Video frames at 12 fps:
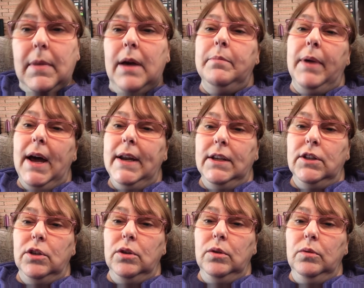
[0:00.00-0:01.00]
my body
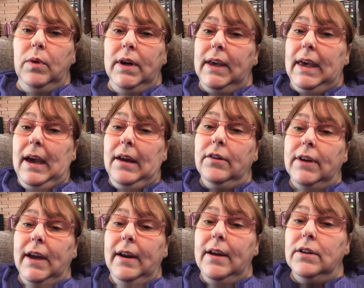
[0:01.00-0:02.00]
do what it can or
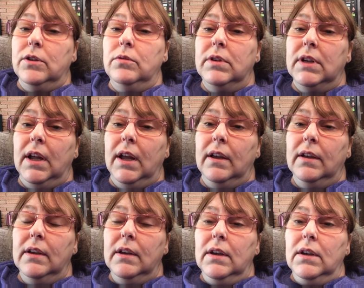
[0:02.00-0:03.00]
cannot do today.
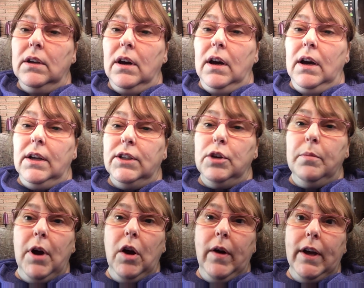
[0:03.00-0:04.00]
Uh,
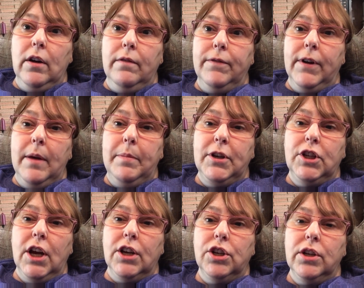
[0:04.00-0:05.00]
tomorrow I go for hip
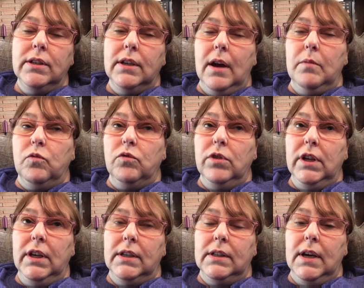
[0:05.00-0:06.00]
injections. I'm
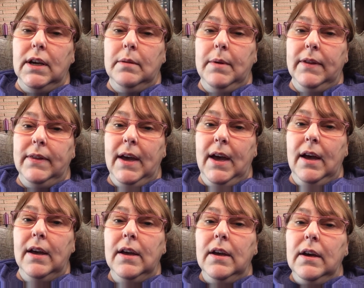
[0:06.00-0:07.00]
really excited about
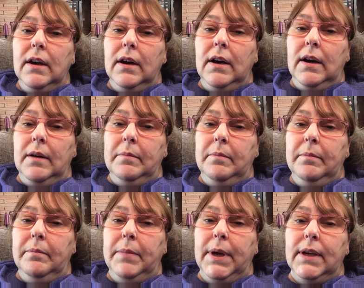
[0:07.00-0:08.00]
that um,
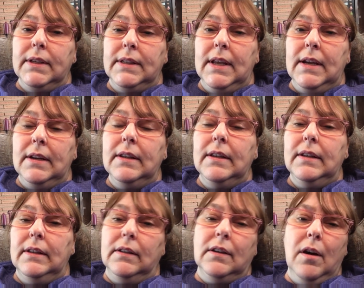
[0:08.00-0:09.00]
because then
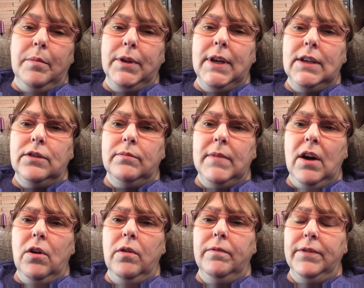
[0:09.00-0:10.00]
a couple days from
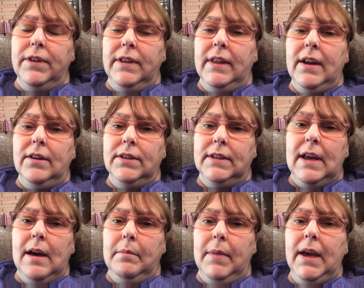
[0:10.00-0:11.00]
now, hopefully that'll
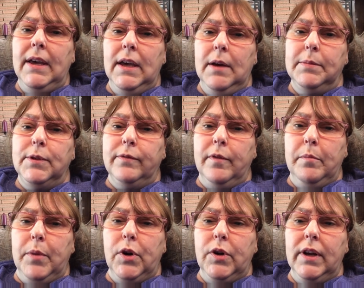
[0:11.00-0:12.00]
stop my hips from
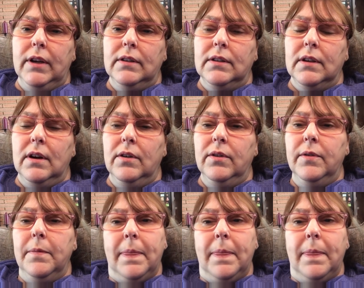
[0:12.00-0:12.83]
burning. So